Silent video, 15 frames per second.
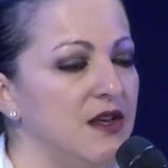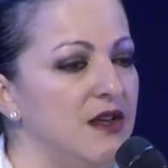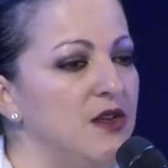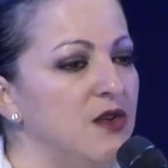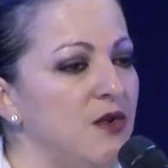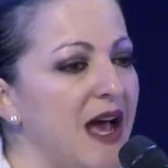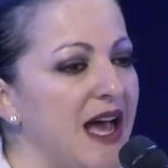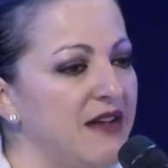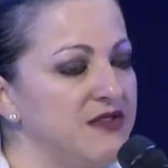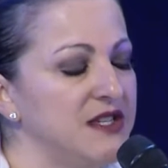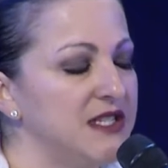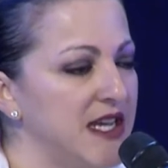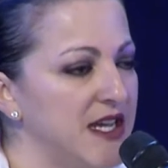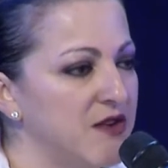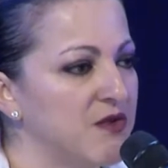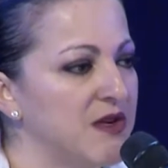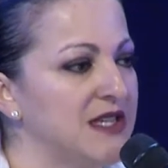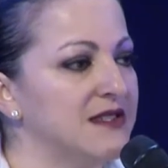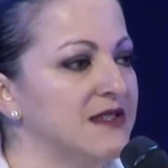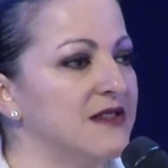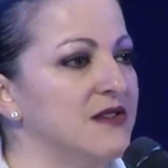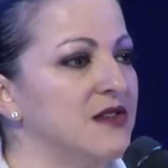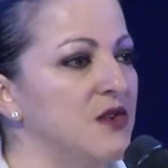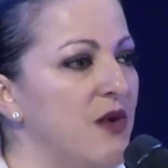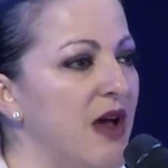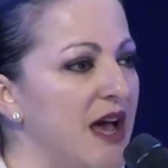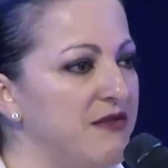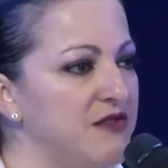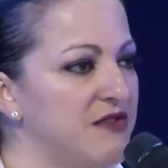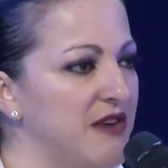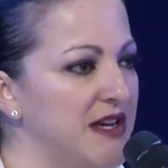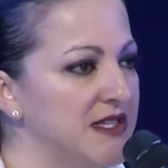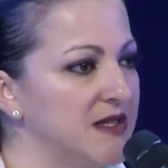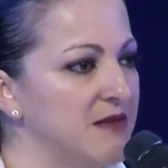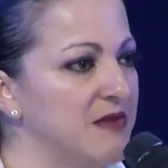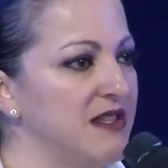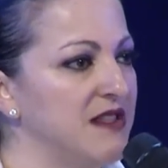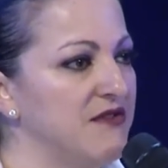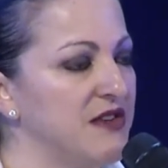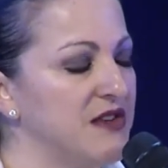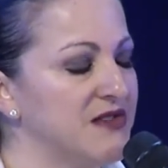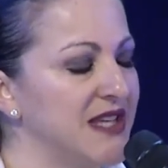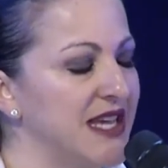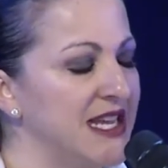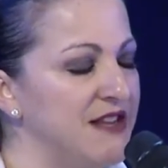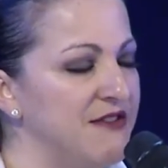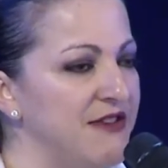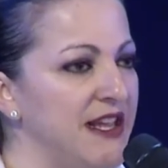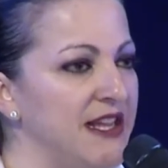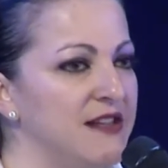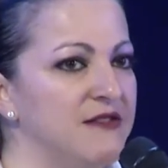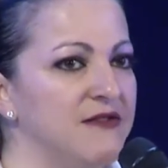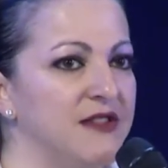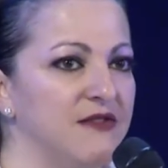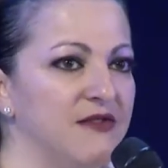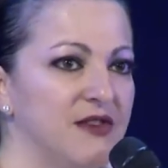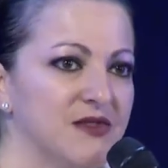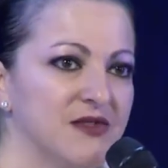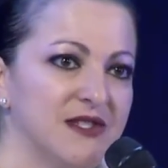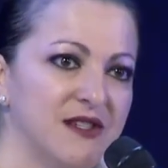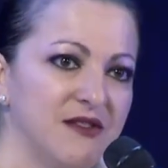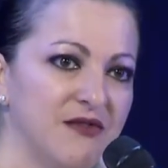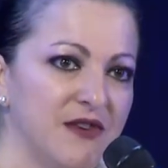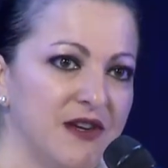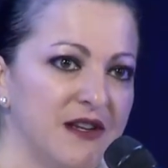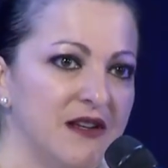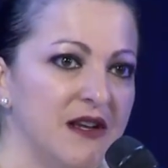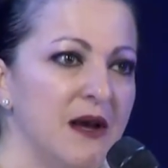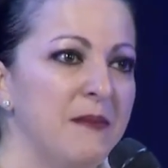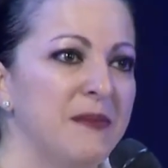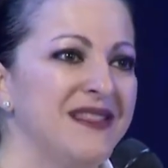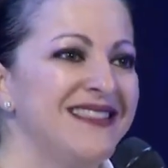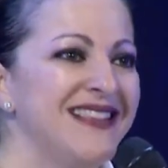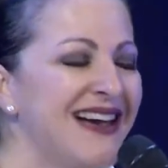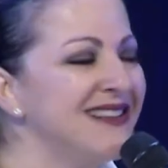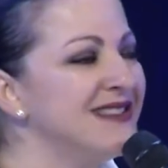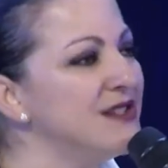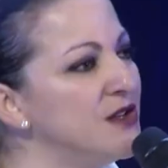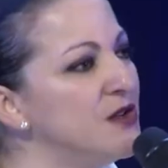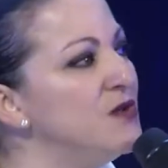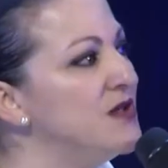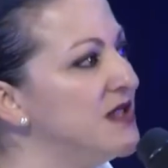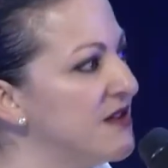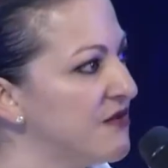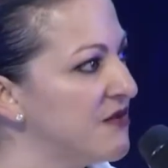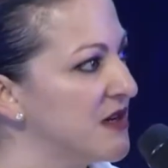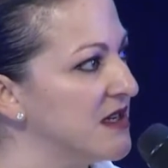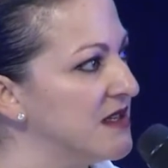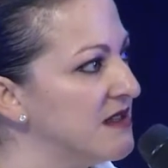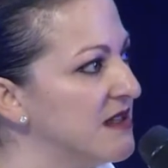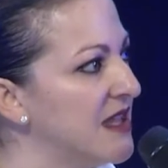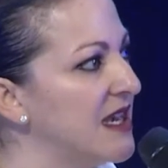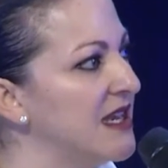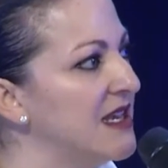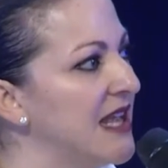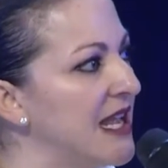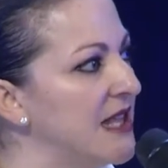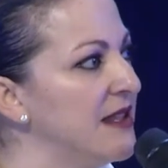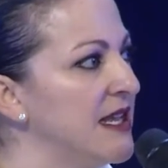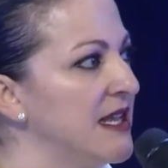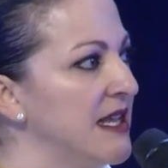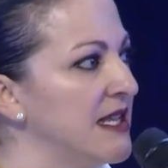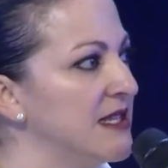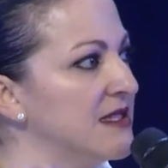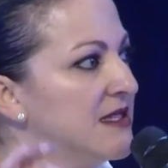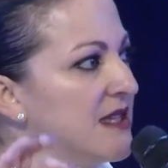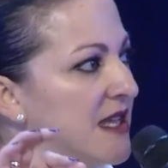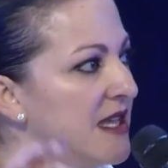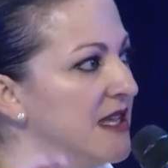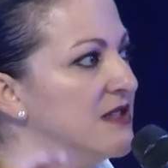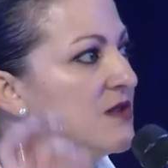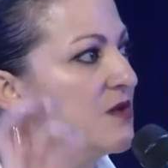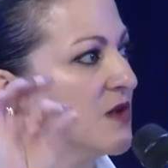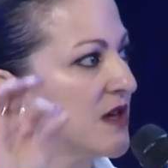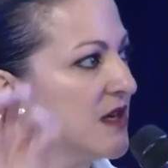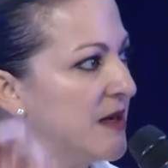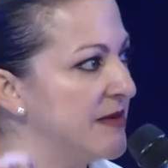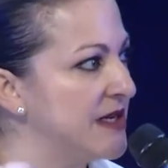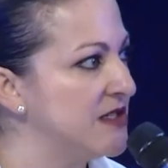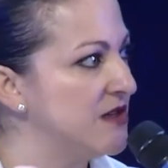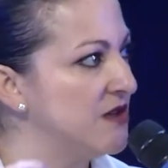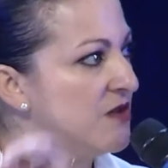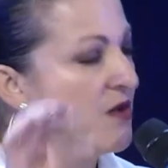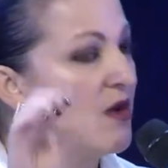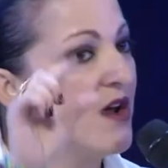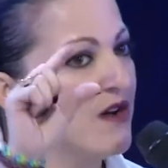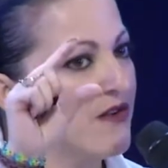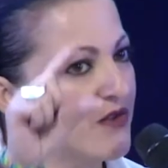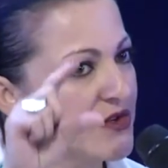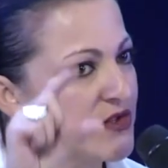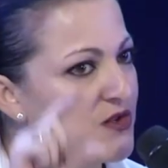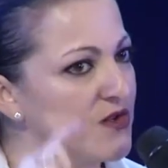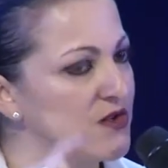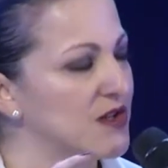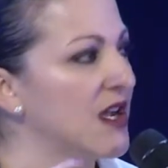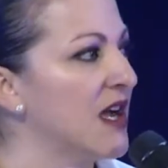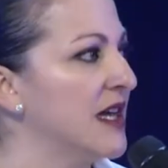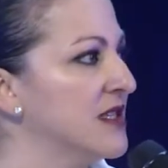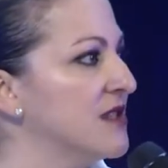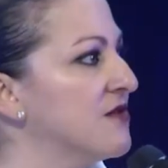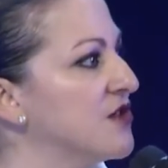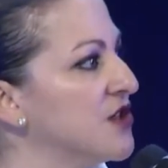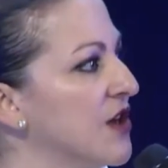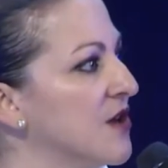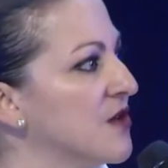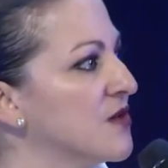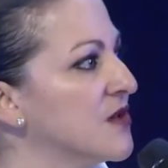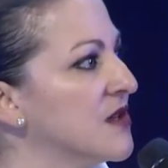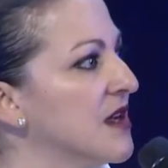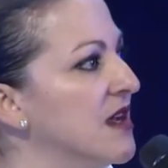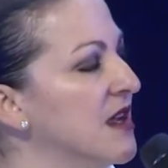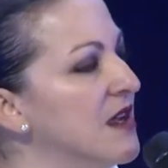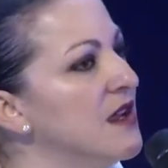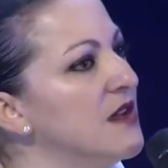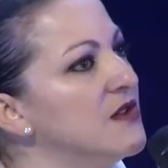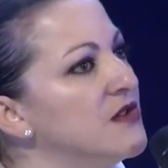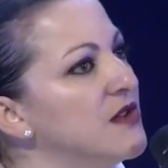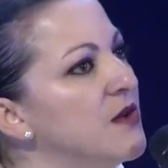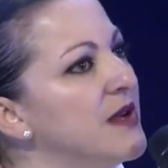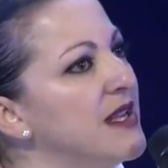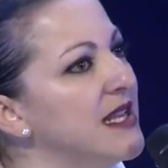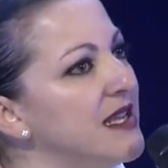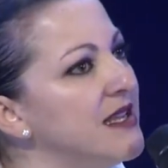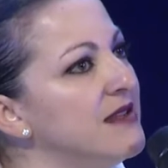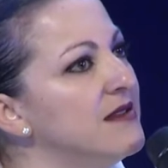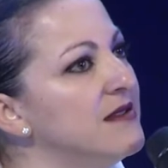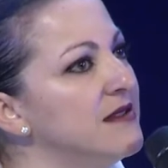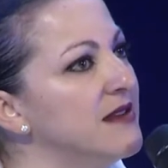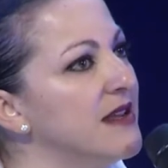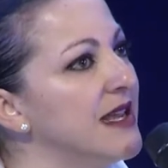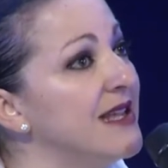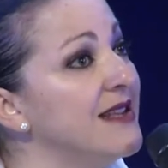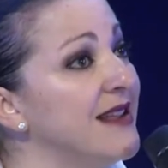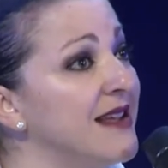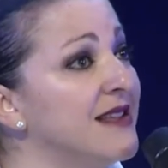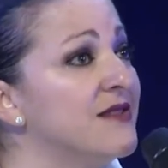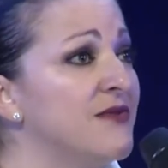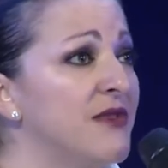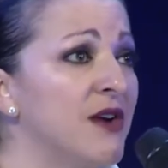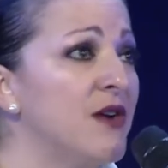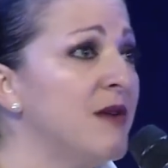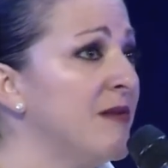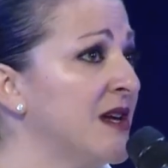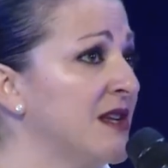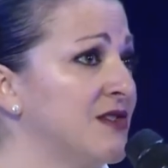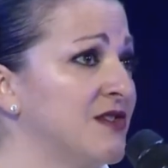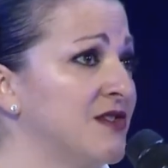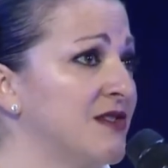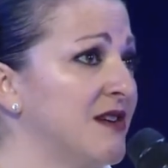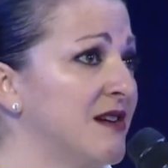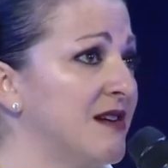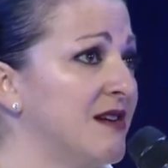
you have to take risks. You have to find something that feels innovative, that feels different, but not too different that it alienates the kids who are coming to you for certain kinds of shows. So it is, it's very much,